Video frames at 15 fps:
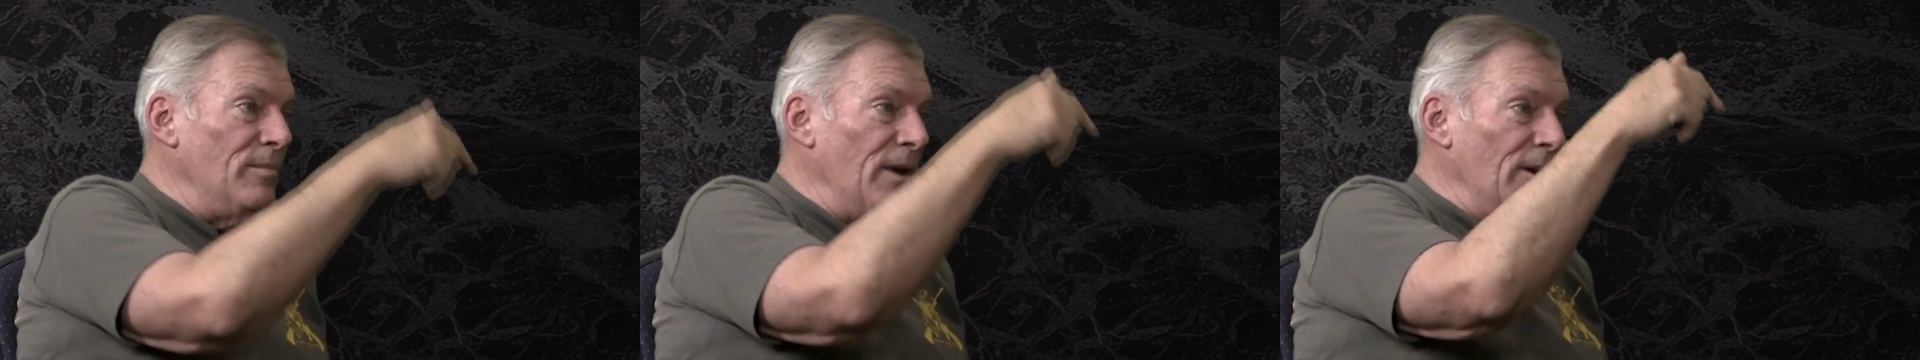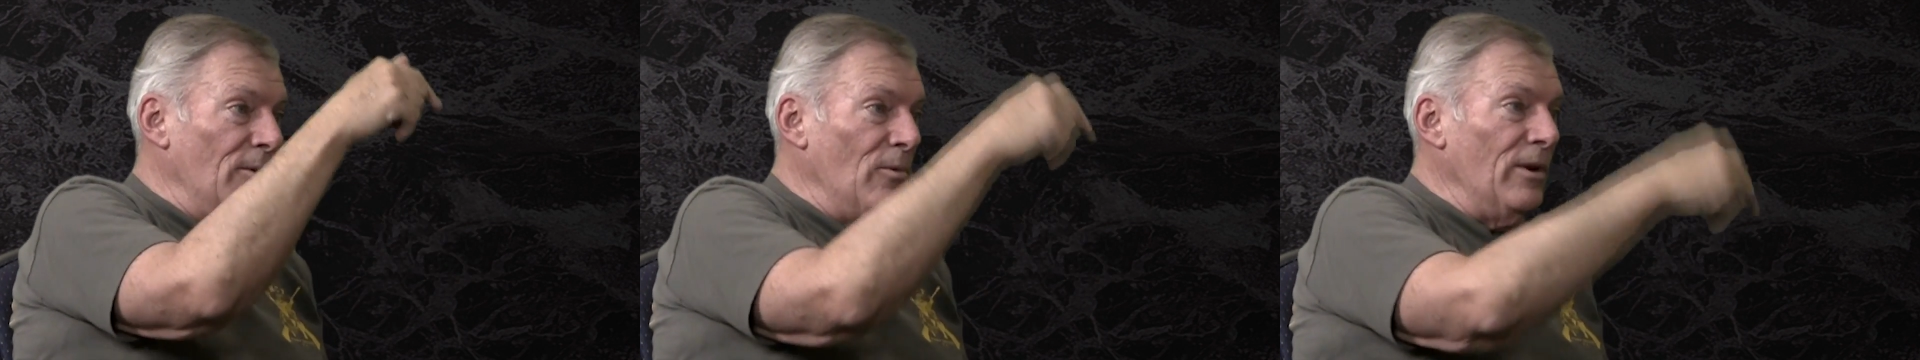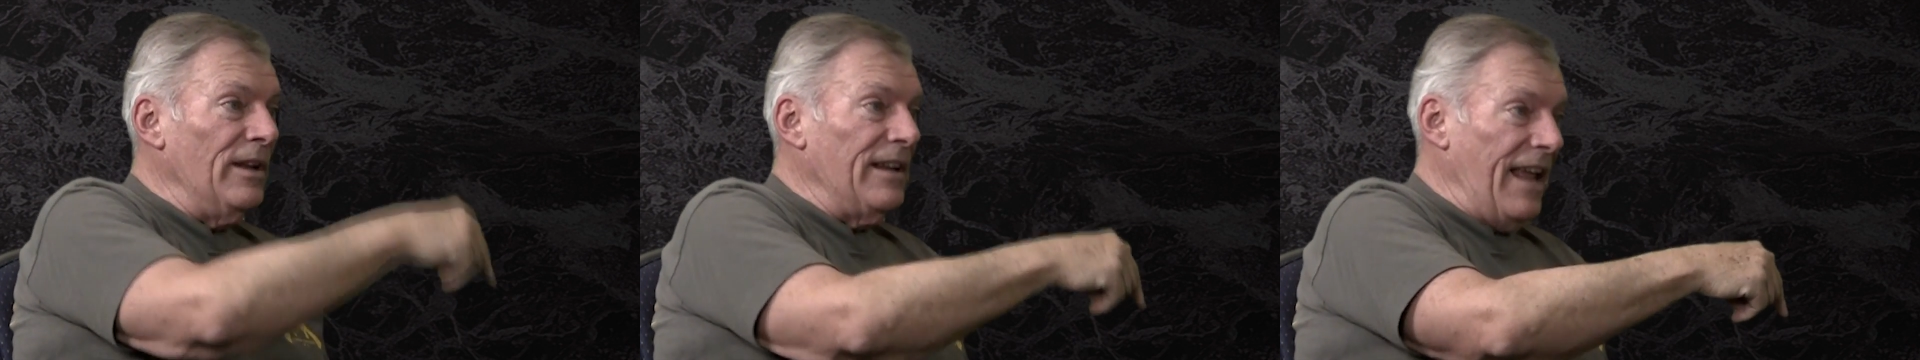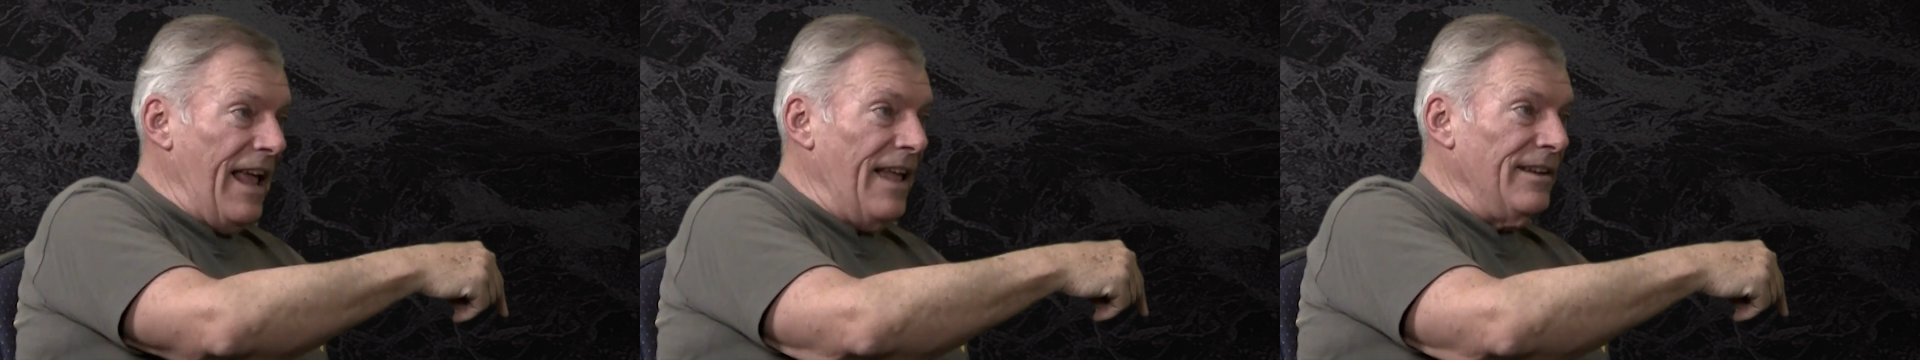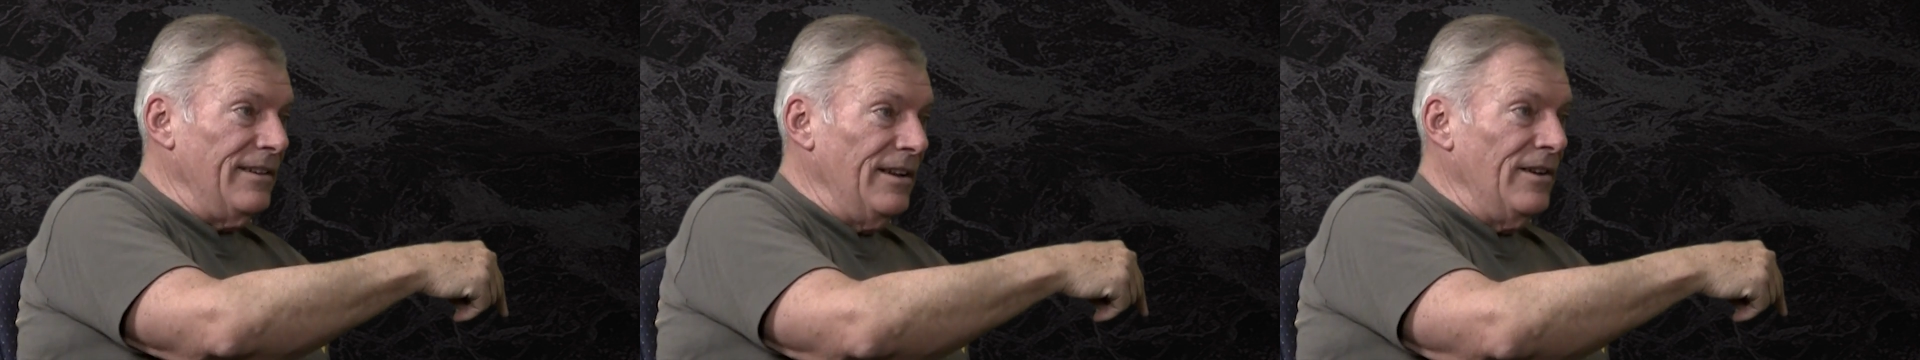but it went
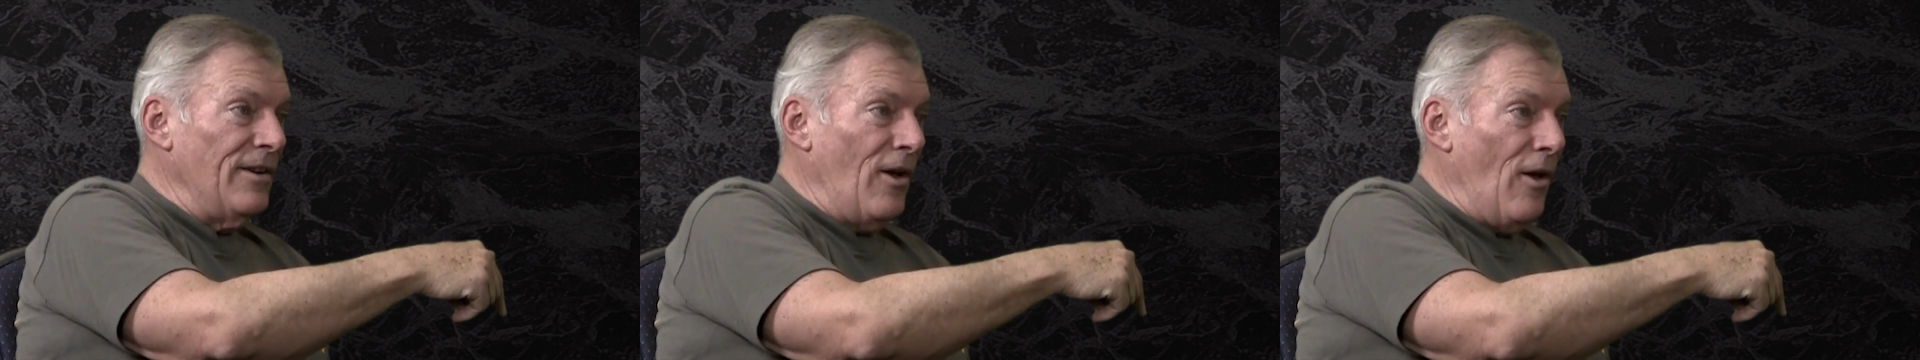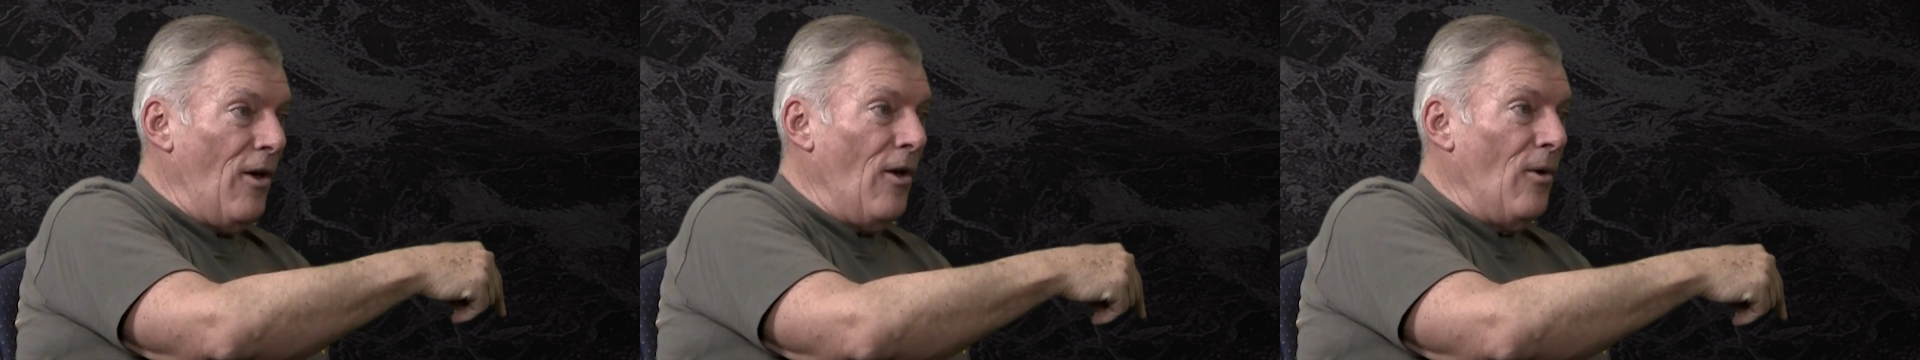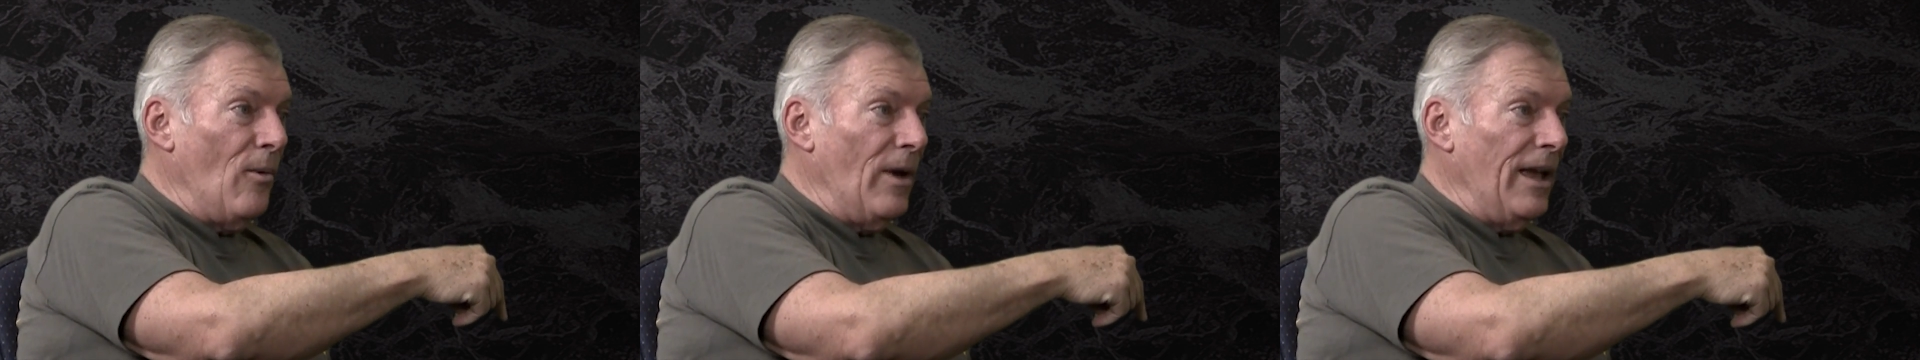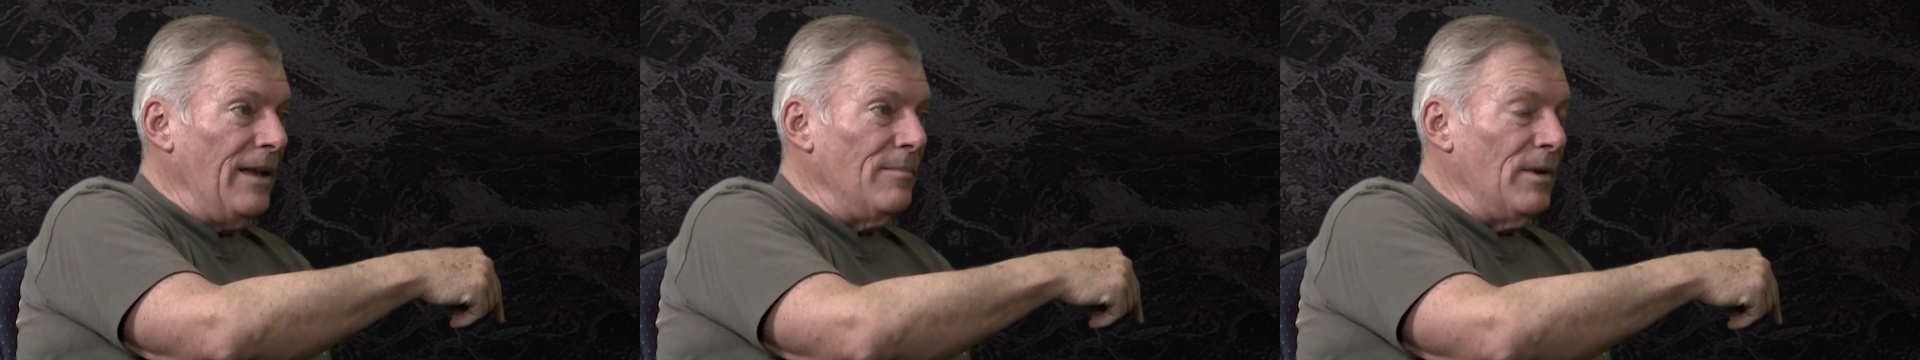out in the hallway.